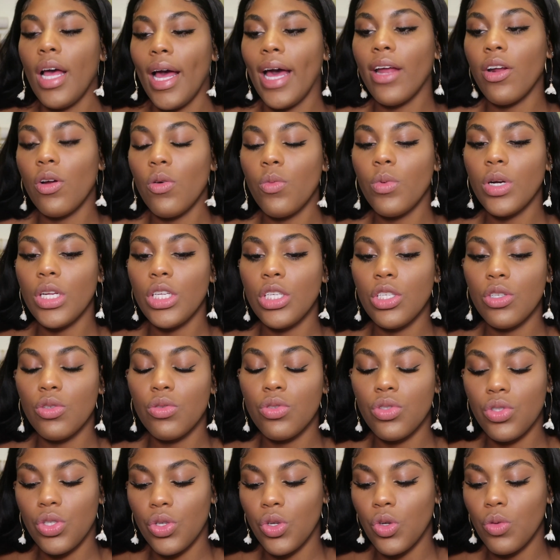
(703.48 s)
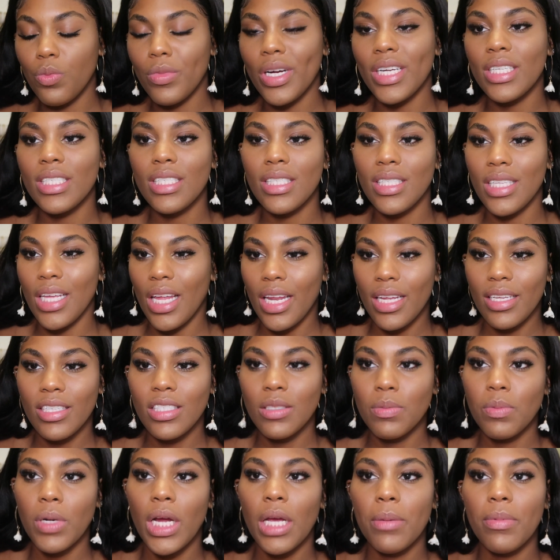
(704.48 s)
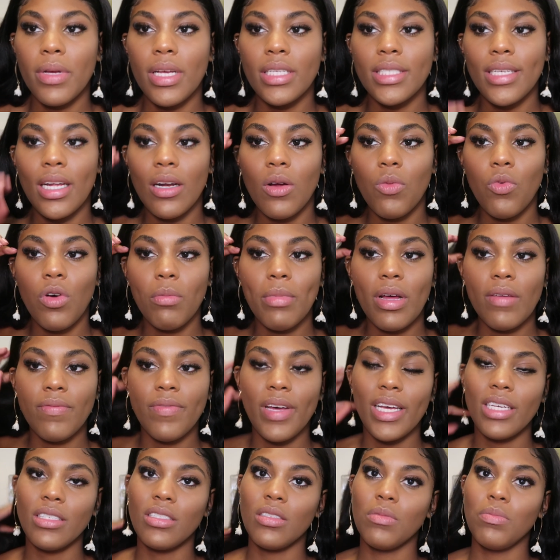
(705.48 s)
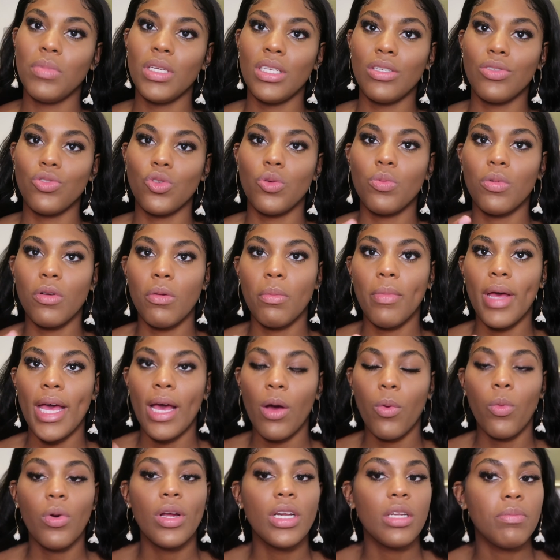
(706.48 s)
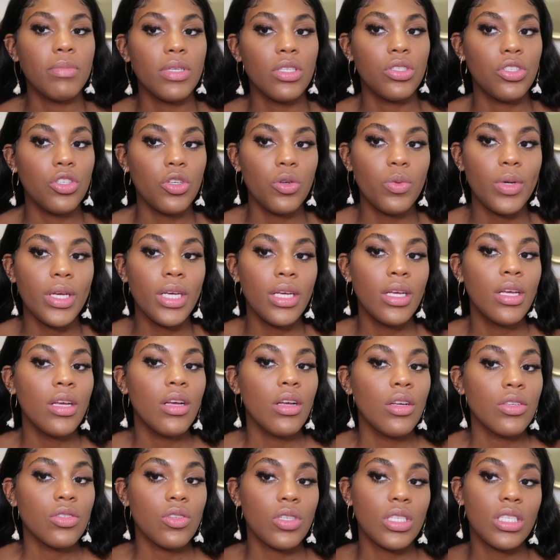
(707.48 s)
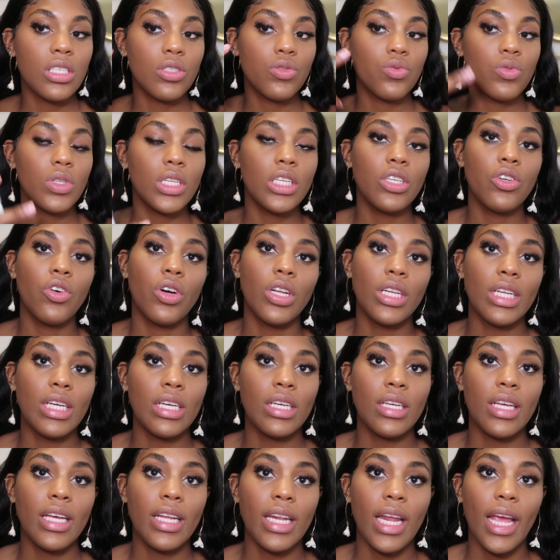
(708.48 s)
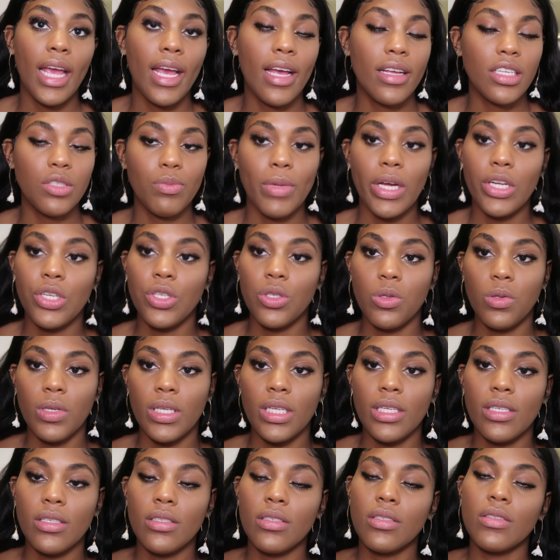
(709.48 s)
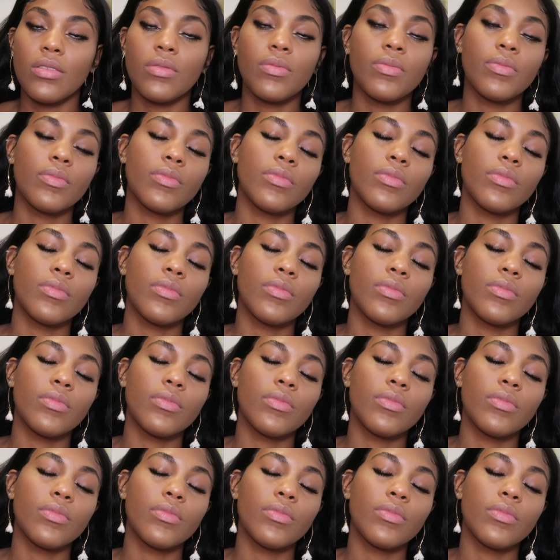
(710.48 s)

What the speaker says: I don't want to use too much setting spray because I don't want my face to be super matte. I want it to be dewy. So this is really going to enhance my dewiness.